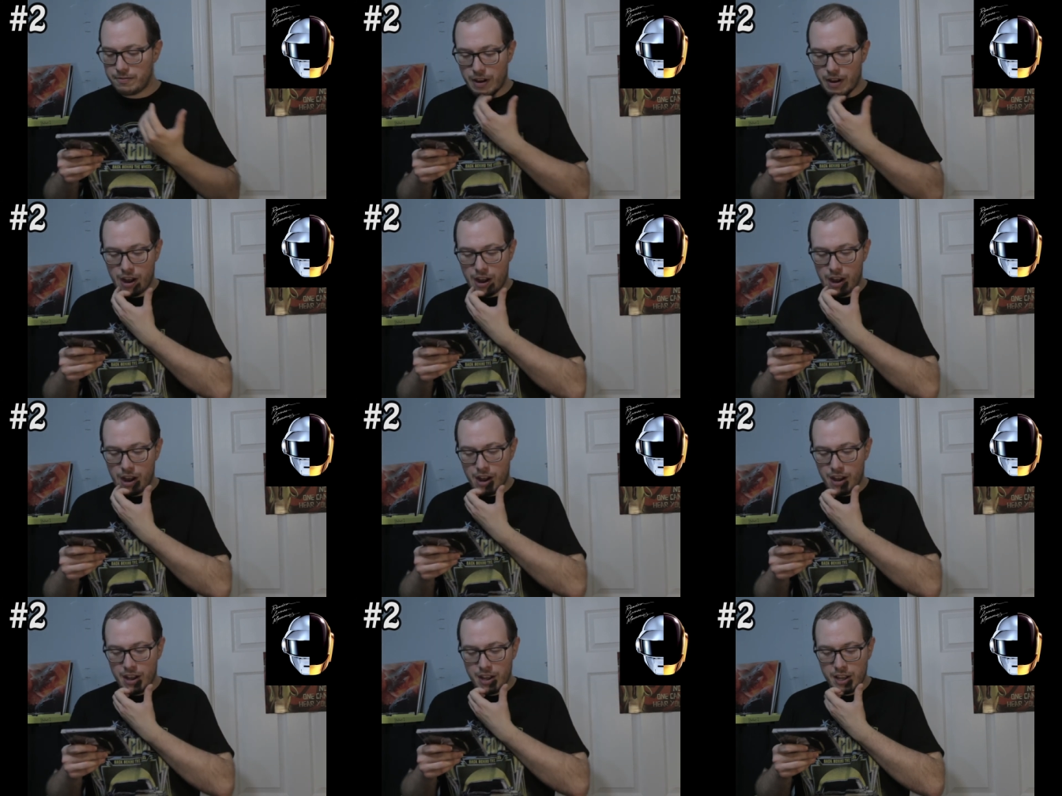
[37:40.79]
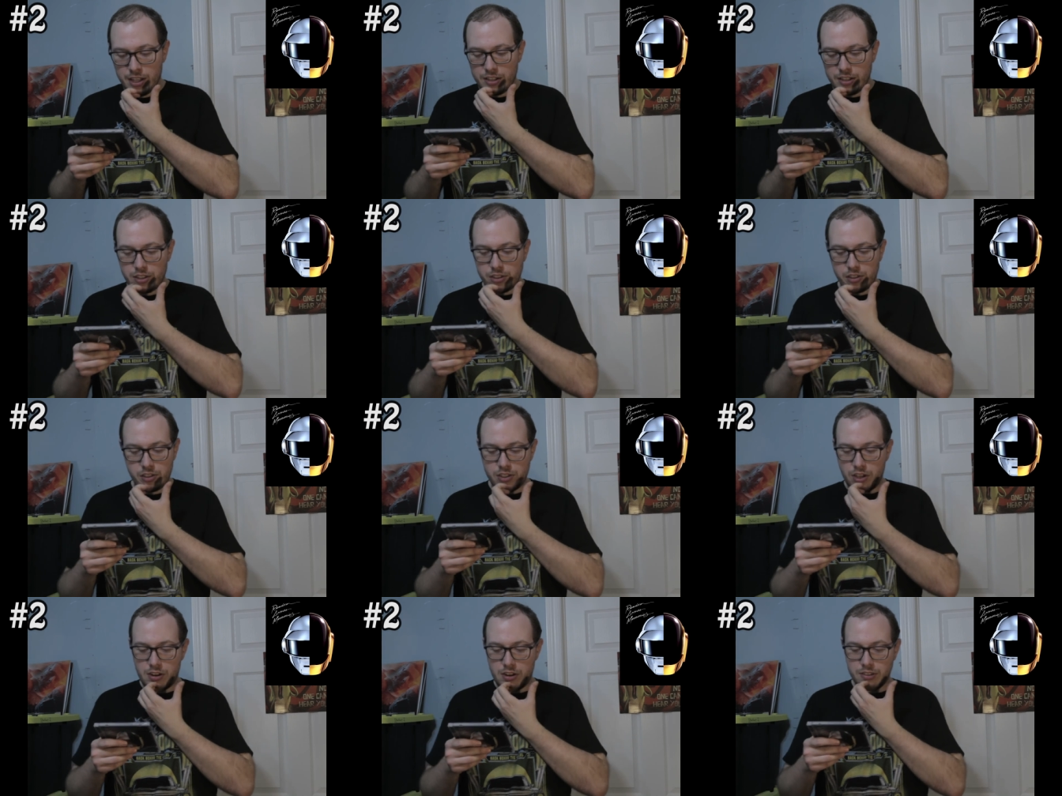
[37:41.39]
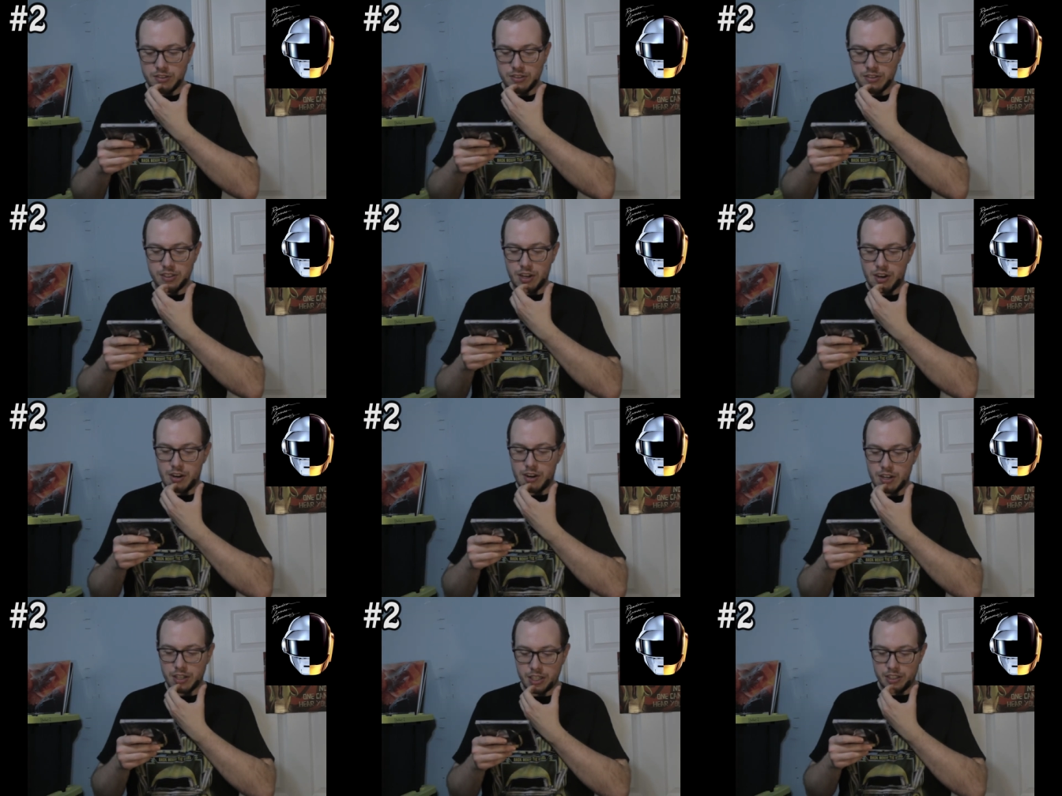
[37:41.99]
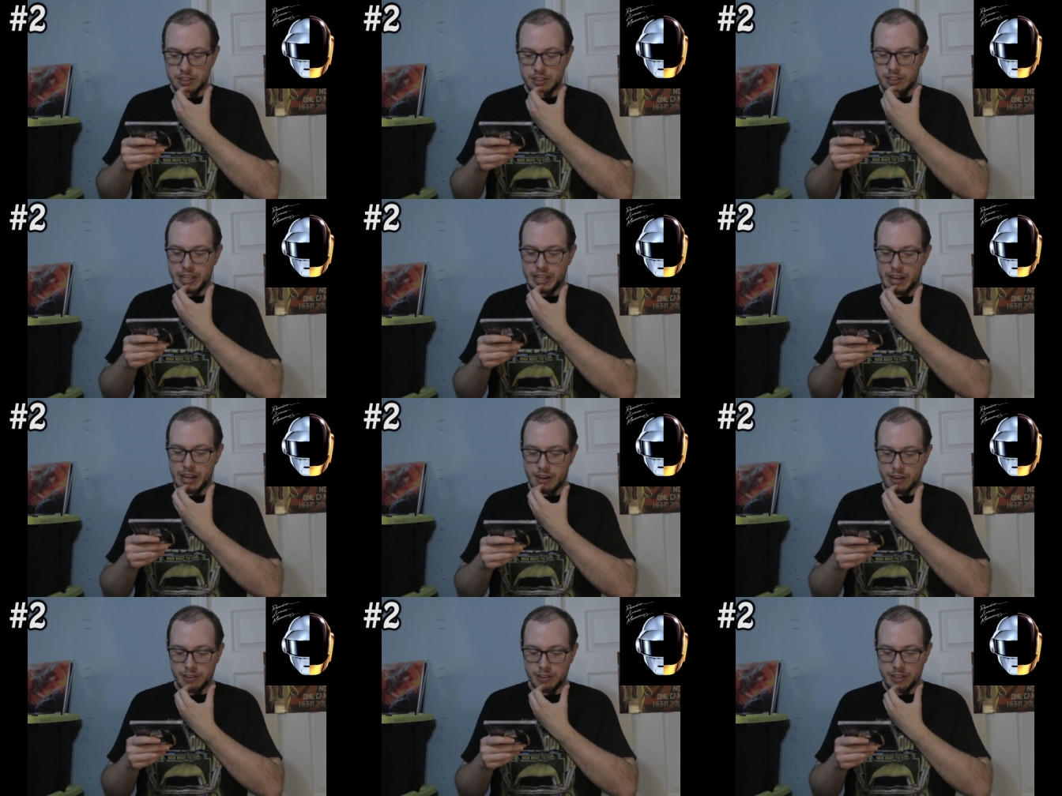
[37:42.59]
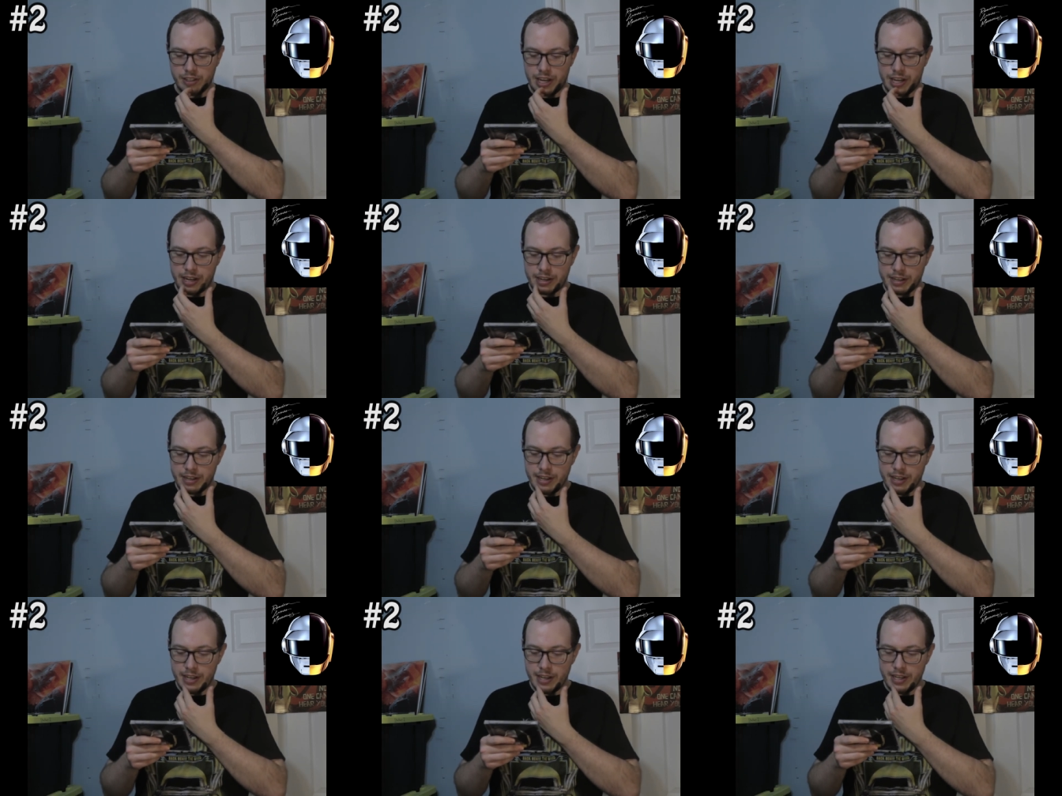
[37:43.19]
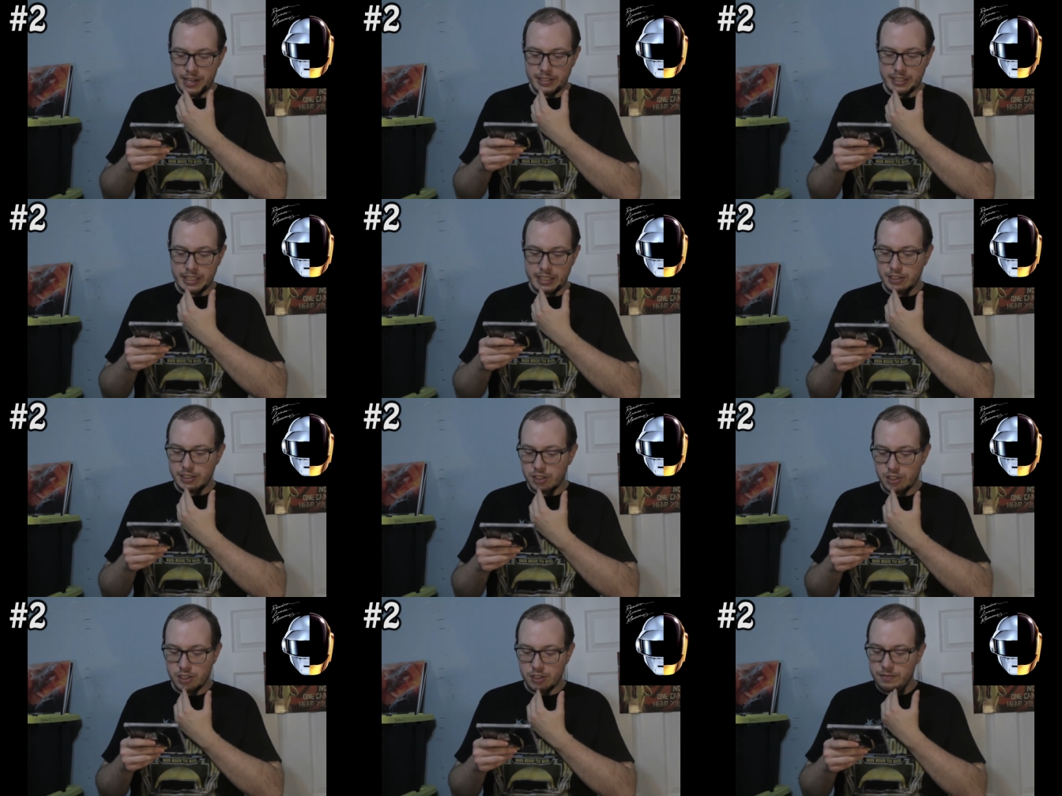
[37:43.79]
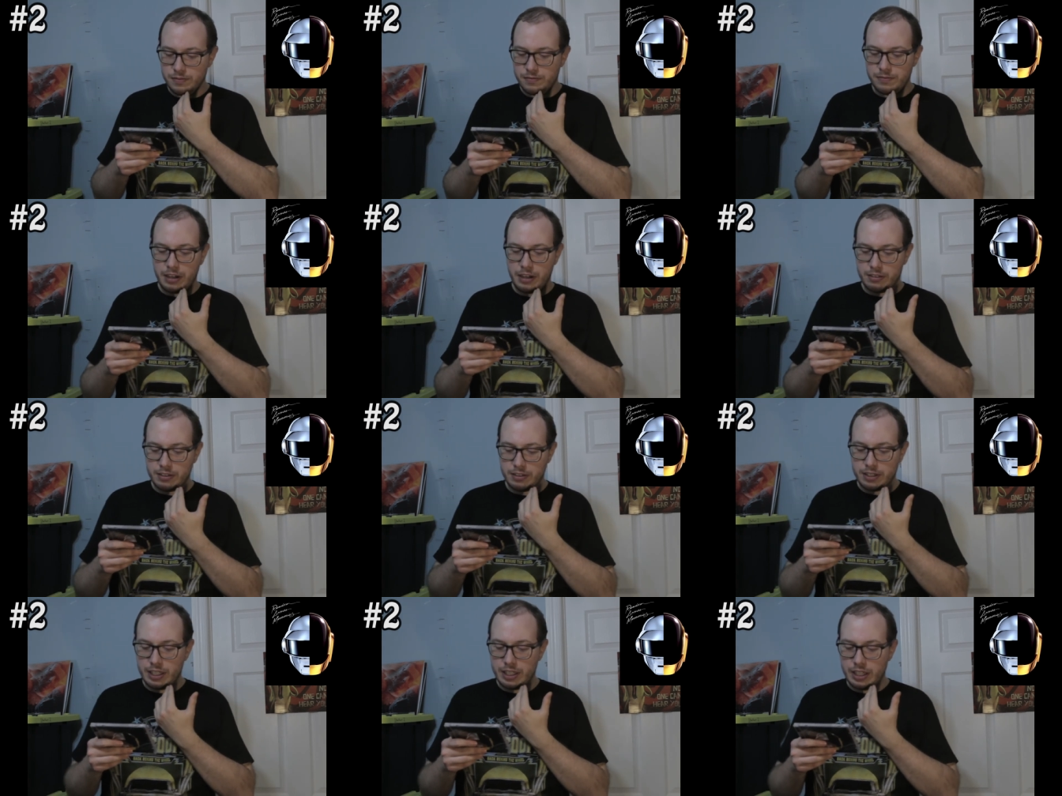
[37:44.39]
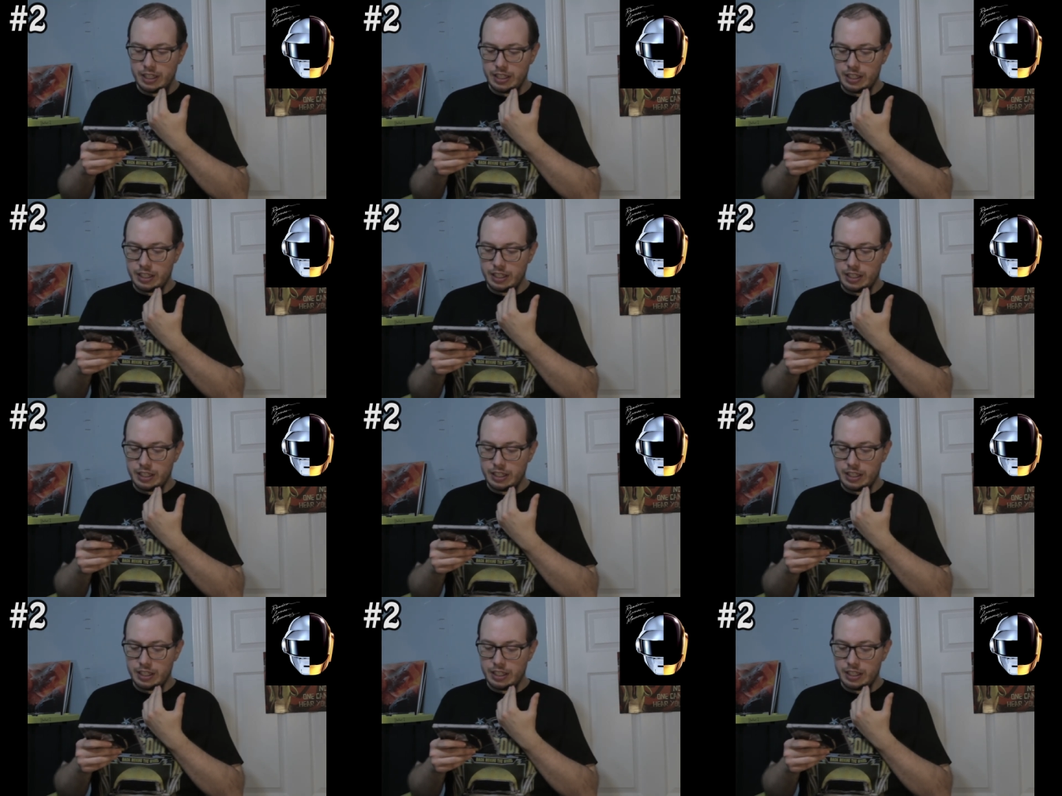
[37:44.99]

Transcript: Uh, there's songs on here that are like these could very